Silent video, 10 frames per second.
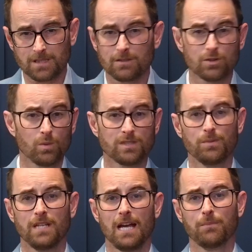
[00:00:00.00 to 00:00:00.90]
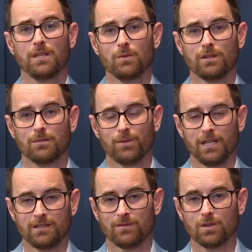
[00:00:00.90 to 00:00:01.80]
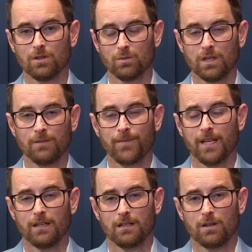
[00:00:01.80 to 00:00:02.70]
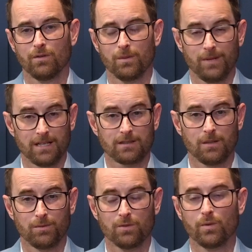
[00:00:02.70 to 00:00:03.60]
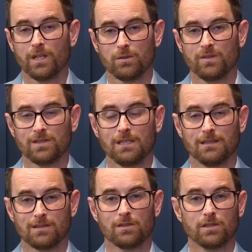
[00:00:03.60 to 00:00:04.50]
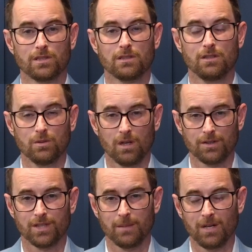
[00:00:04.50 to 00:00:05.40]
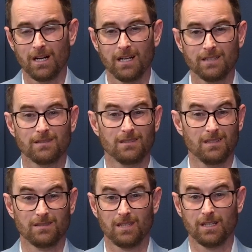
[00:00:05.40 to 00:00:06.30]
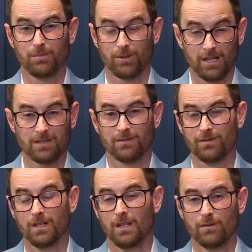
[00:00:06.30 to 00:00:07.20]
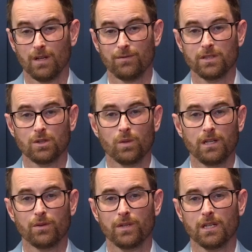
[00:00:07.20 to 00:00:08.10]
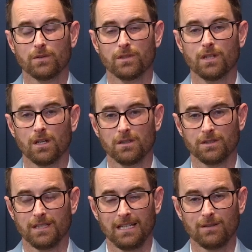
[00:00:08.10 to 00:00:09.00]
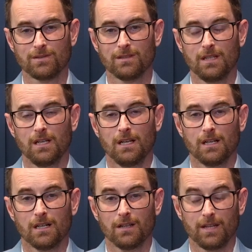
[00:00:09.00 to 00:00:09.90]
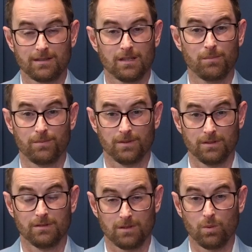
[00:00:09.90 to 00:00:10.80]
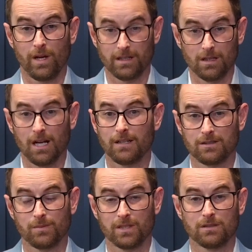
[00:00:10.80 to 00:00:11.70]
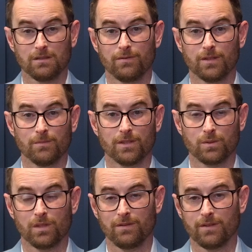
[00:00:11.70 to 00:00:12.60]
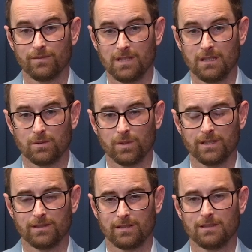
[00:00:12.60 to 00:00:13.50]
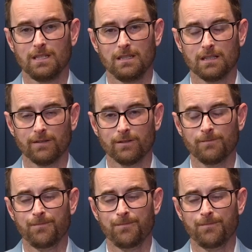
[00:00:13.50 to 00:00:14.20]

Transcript: So what's been happening with the price of gold? Well, over the past couple of weeks, we've seen it surge to new all-time highs. It's hit a price of roughly $2,300 an ounce. That's up quite a lot, especially from the 2015-2016 level.